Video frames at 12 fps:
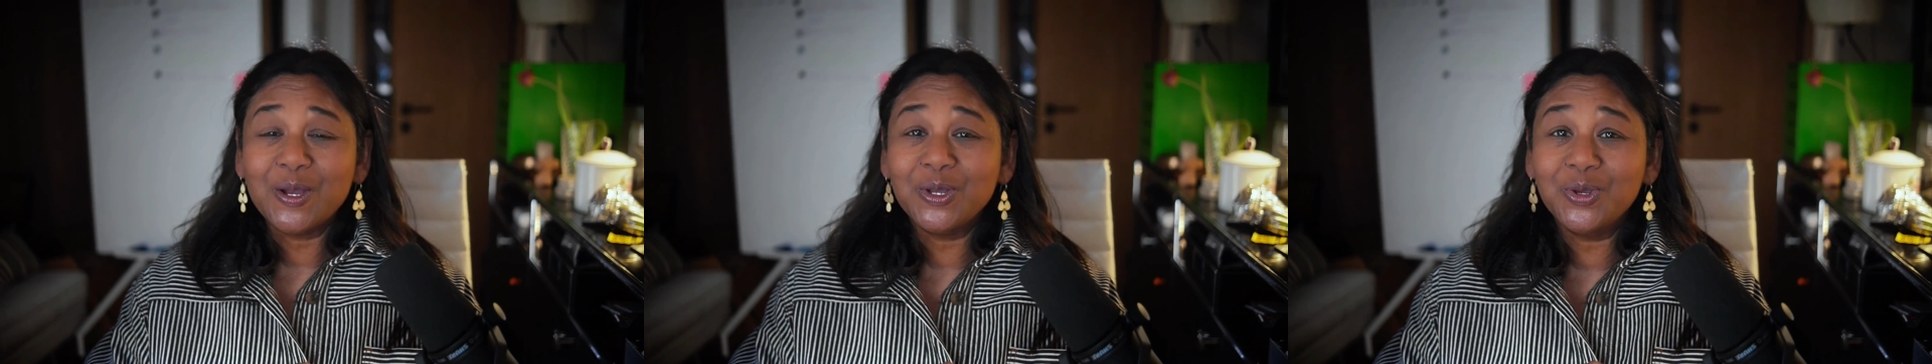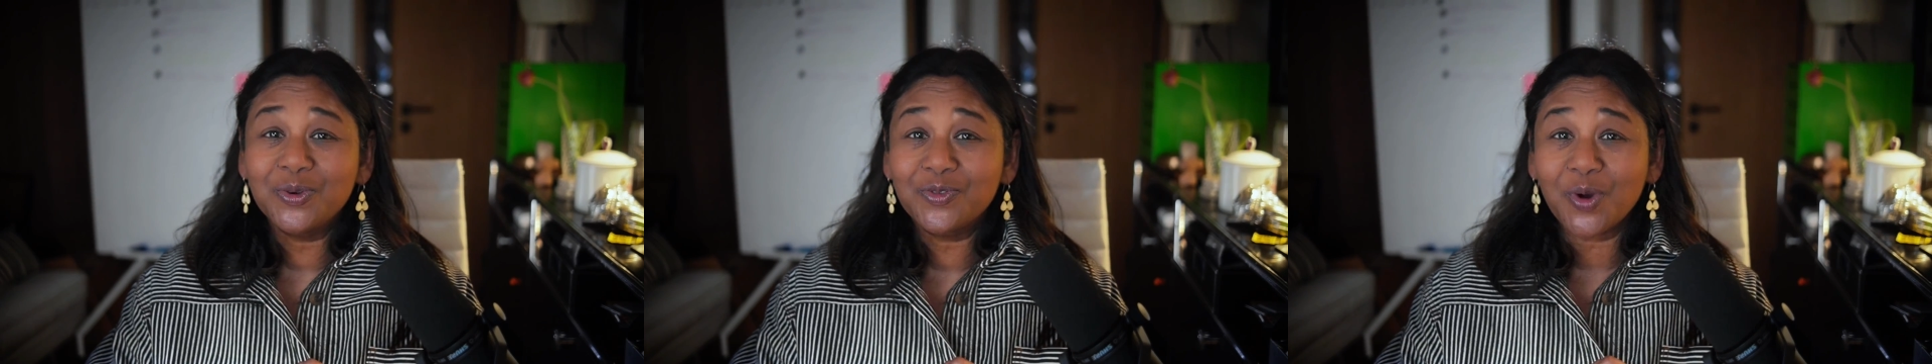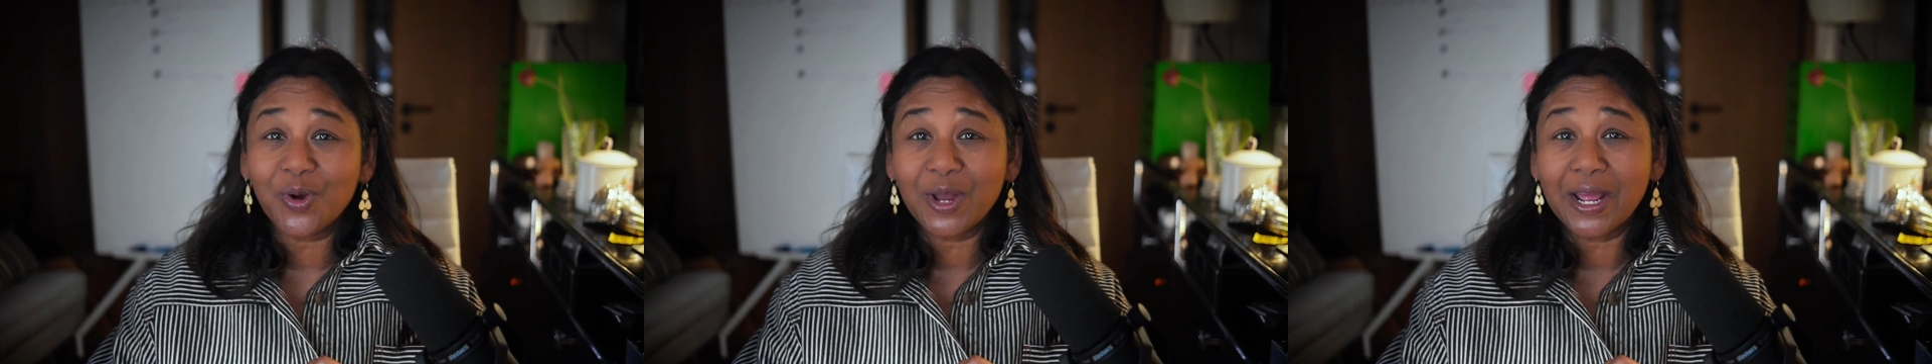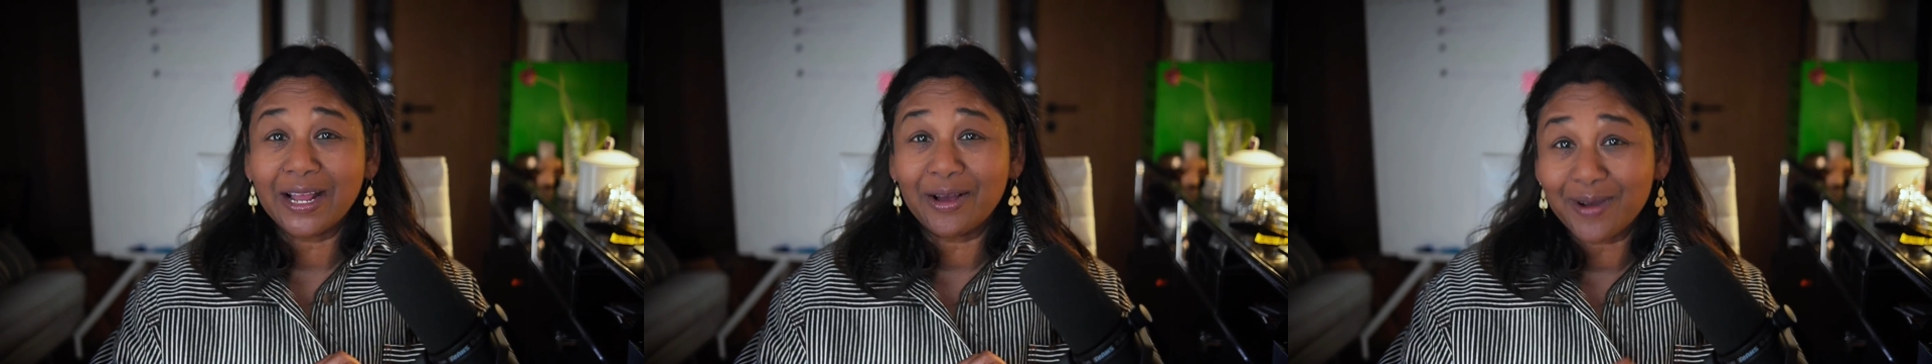you've got
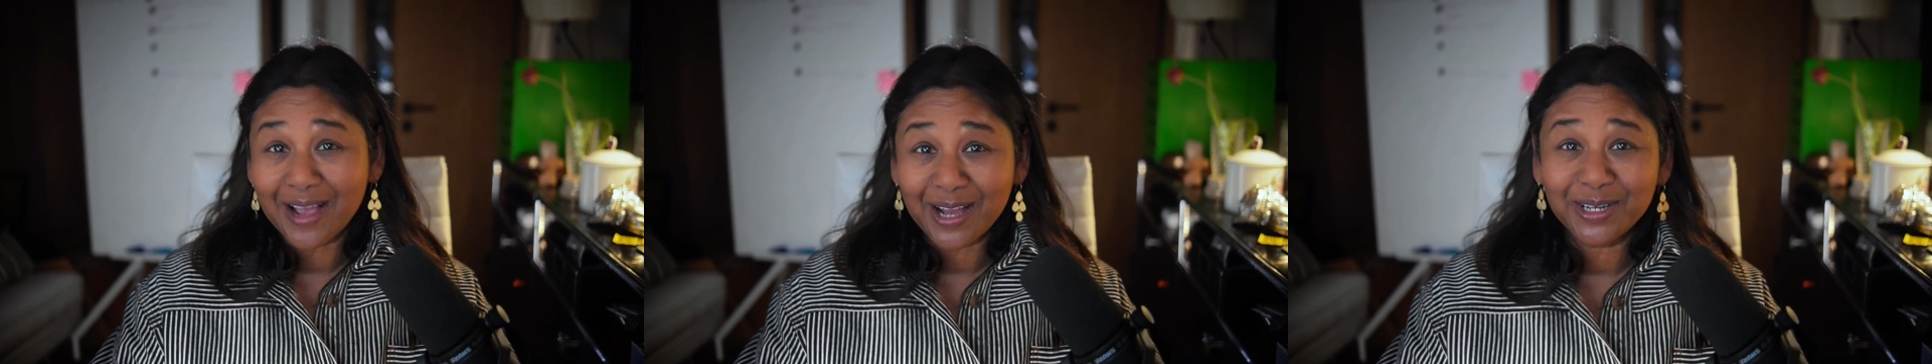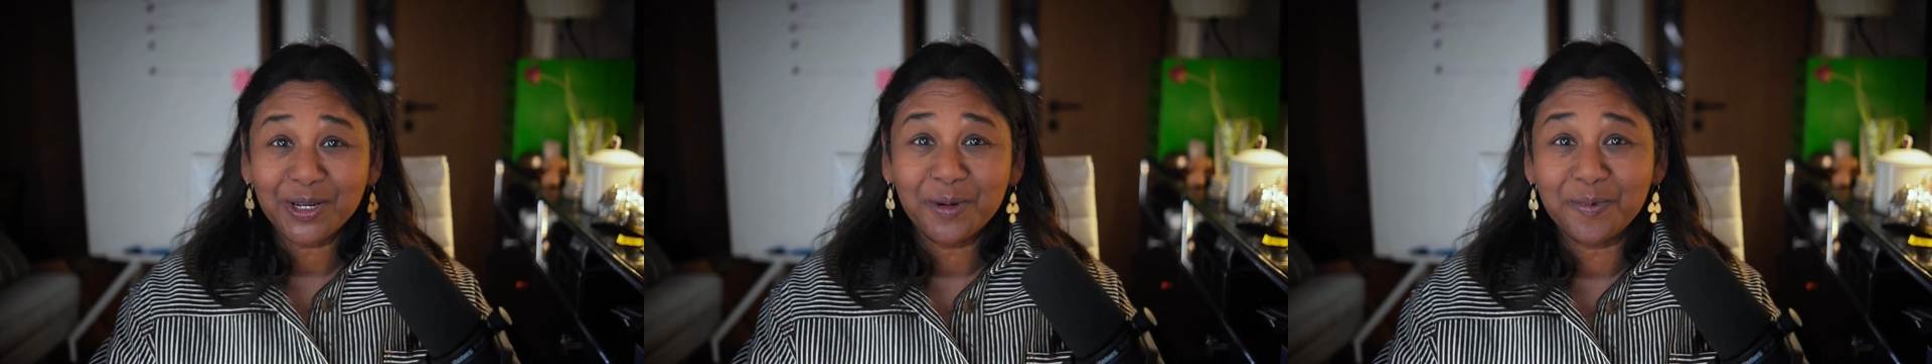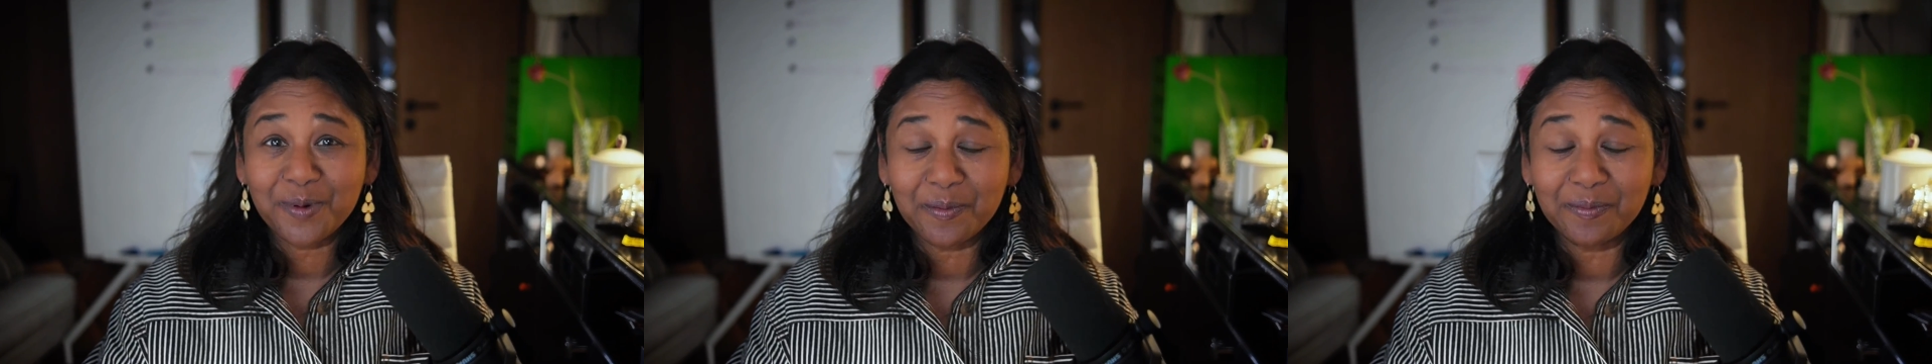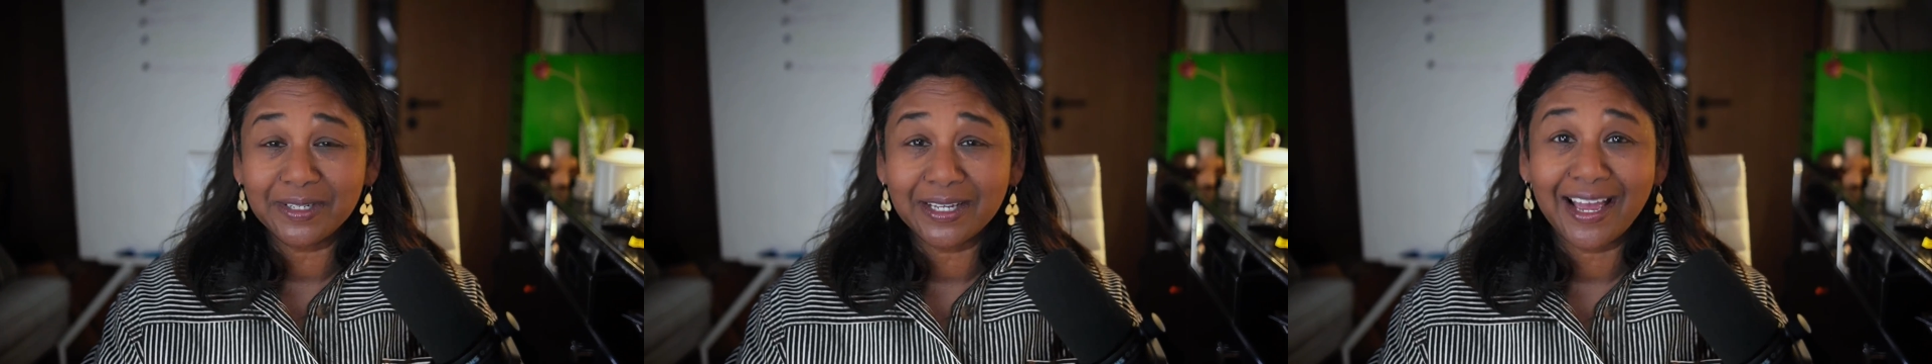an Elgato
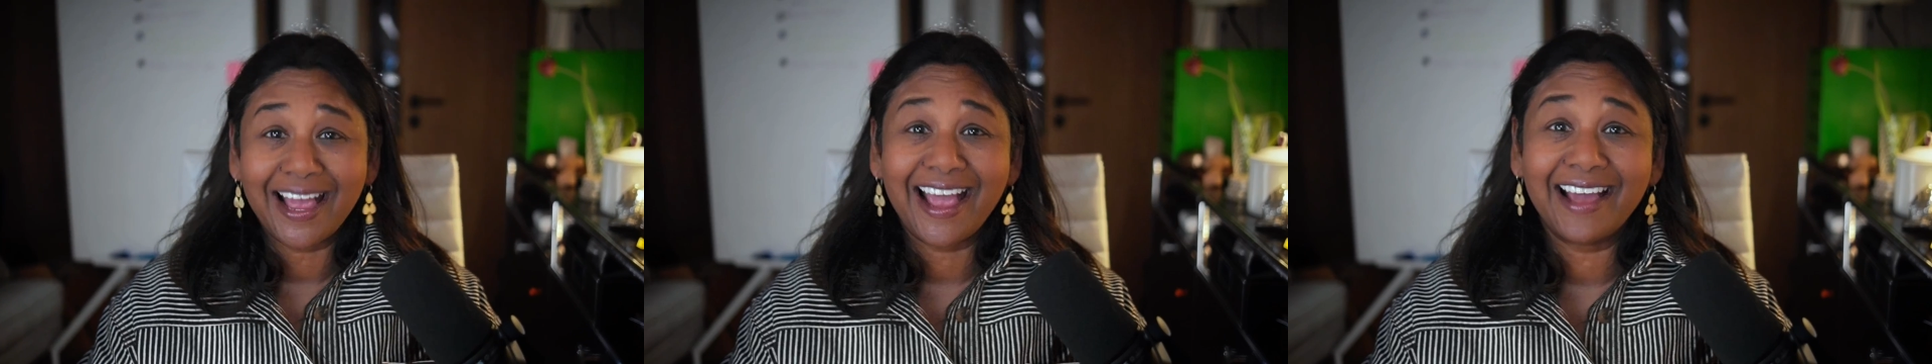prompter